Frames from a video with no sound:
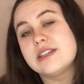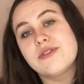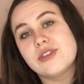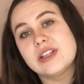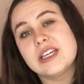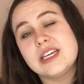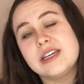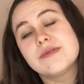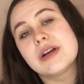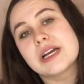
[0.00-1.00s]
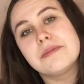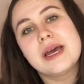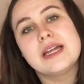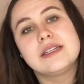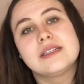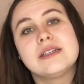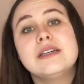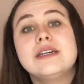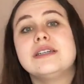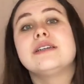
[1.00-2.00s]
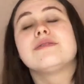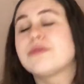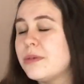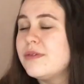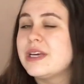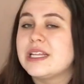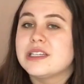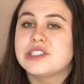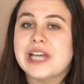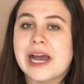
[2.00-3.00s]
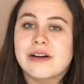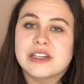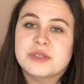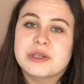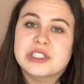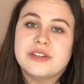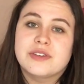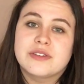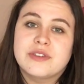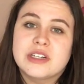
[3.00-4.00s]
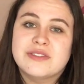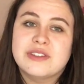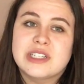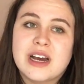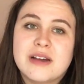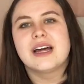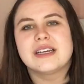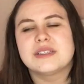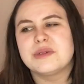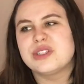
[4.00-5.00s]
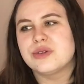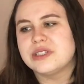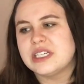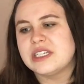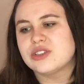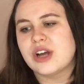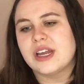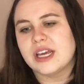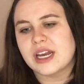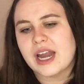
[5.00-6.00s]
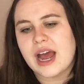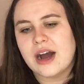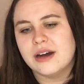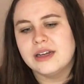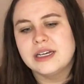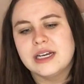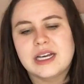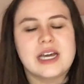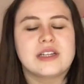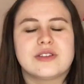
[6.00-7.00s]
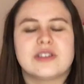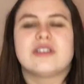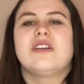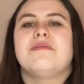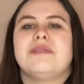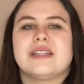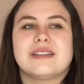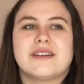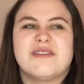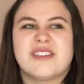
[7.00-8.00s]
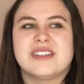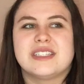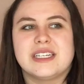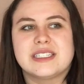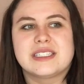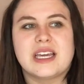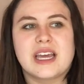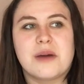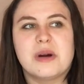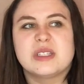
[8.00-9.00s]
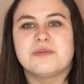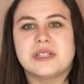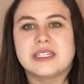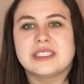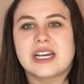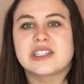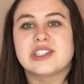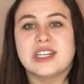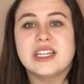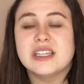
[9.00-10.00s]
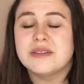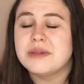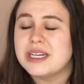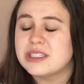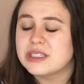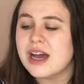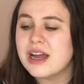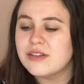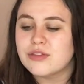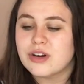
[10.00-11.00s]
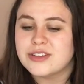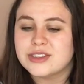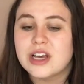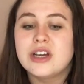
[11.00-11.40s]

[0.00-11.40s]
Definitely recommend removing it in the shower, especially for the first few times. It's a bit daunting trying to get it out, and it's also a bit confronting seeing how much blood is actually in them, and it's kind of gross.